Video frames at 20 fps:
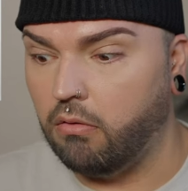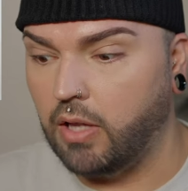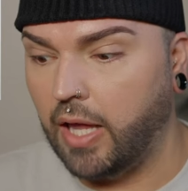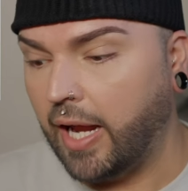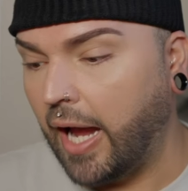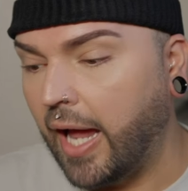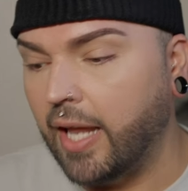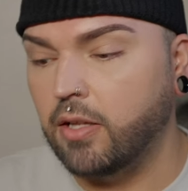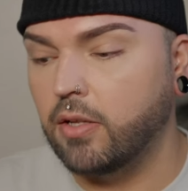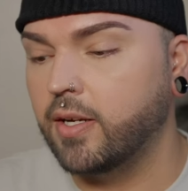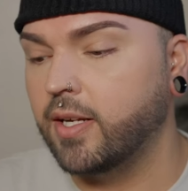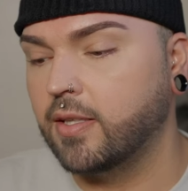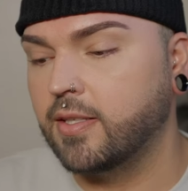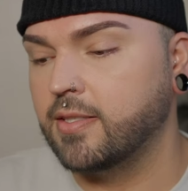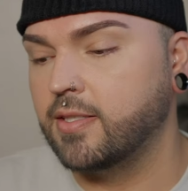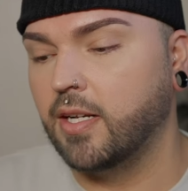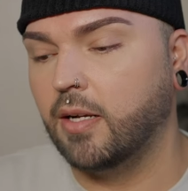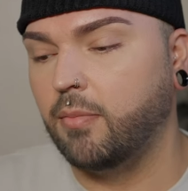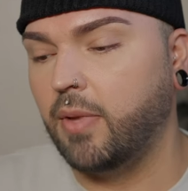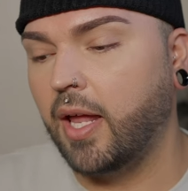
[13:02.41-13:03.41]
Like I look at
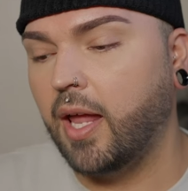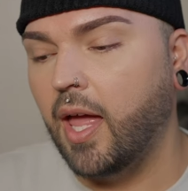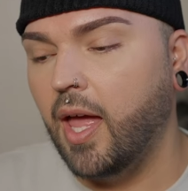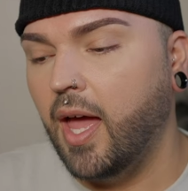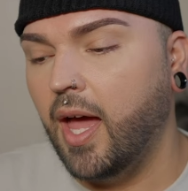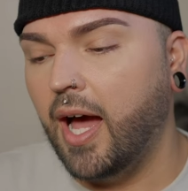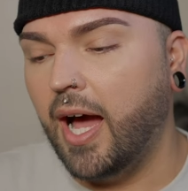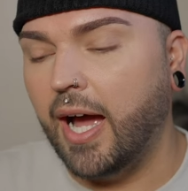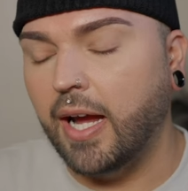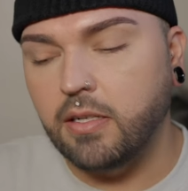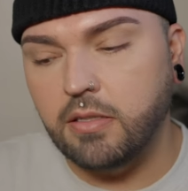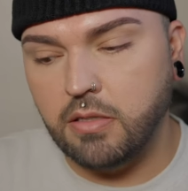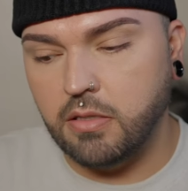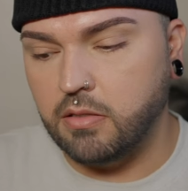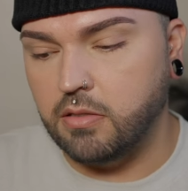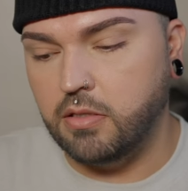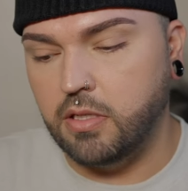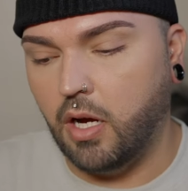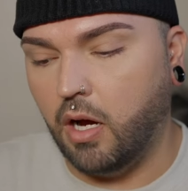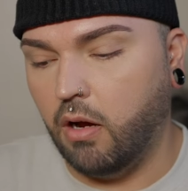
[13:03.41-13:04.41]
this and I'm like, I
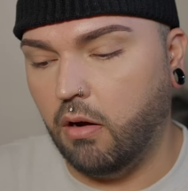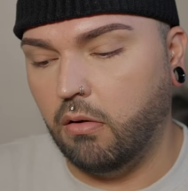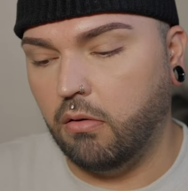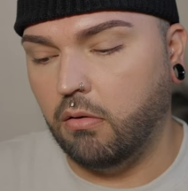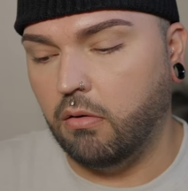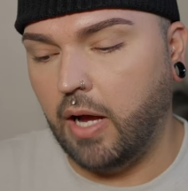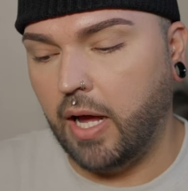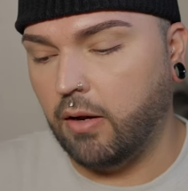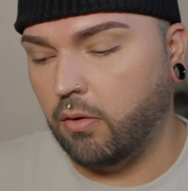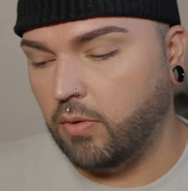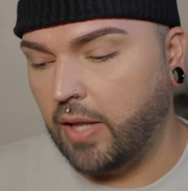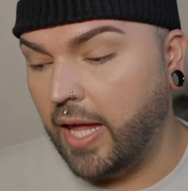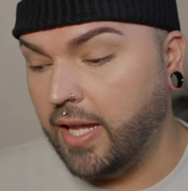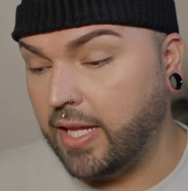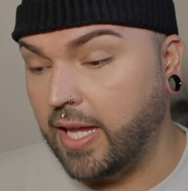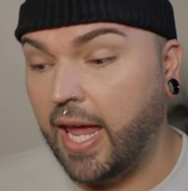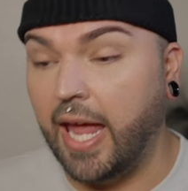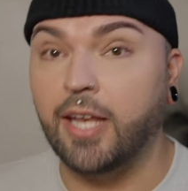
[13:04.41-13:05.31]
just don't, I don't like it.